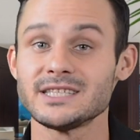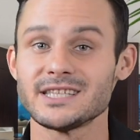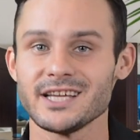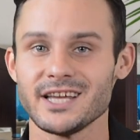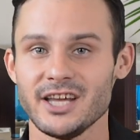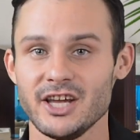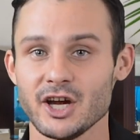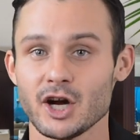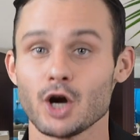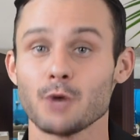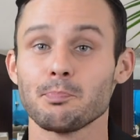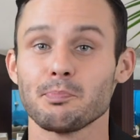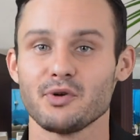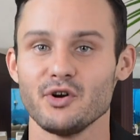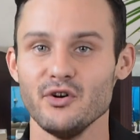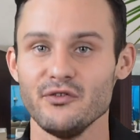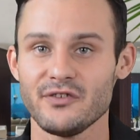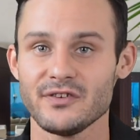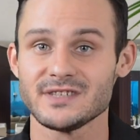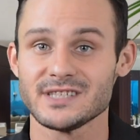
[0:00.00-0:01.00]
secure
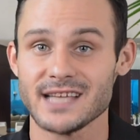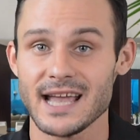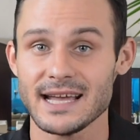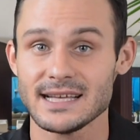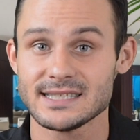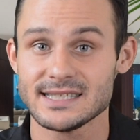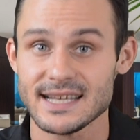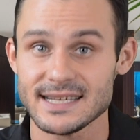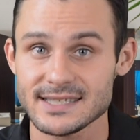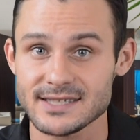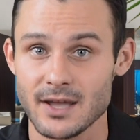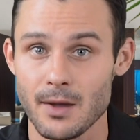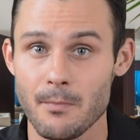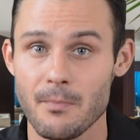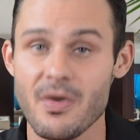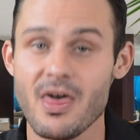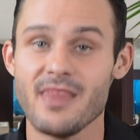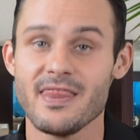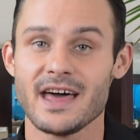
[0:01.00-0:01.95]
proof-of-stake system